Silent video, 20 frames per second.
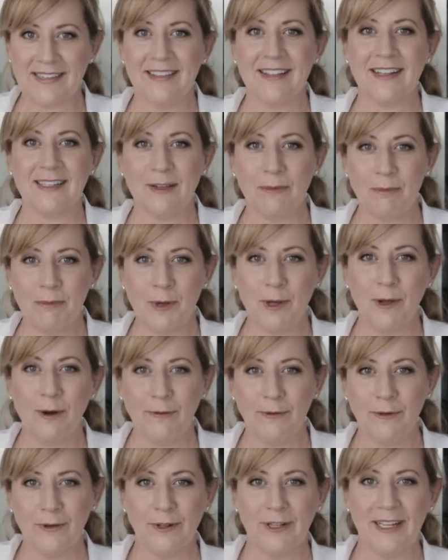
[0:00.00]
So that's a
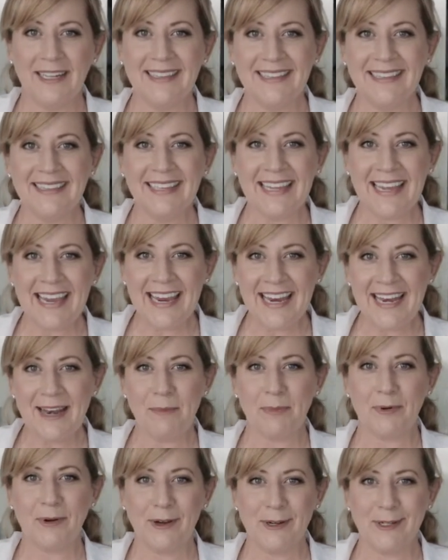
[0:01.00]
beautiful lean
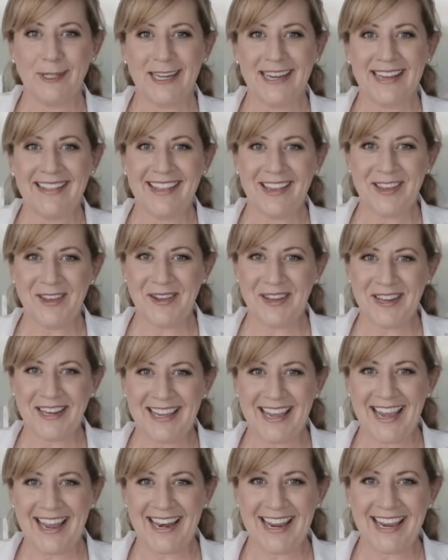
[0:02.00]
protein that you can
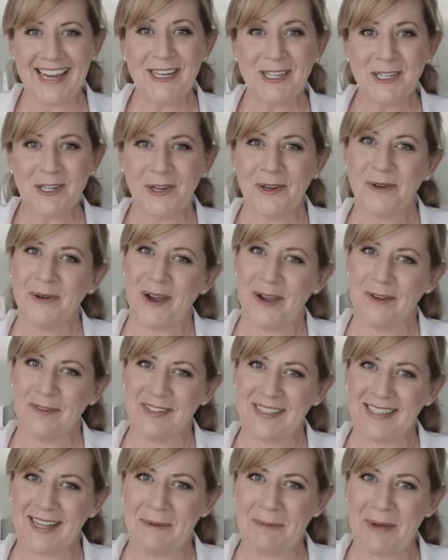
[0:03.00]
get into over
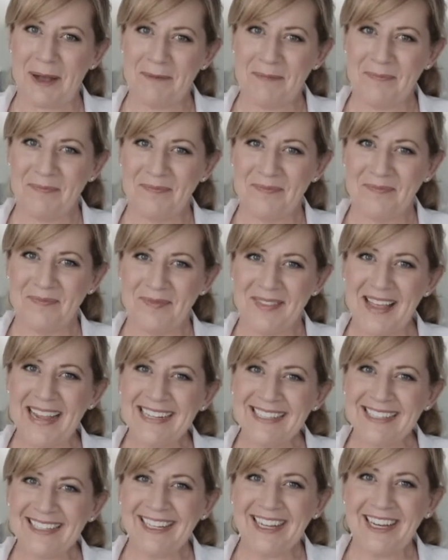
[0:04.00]
summer.
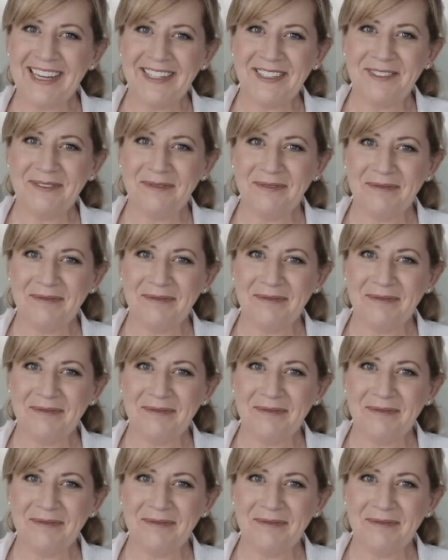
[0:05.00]
Thanks a lot.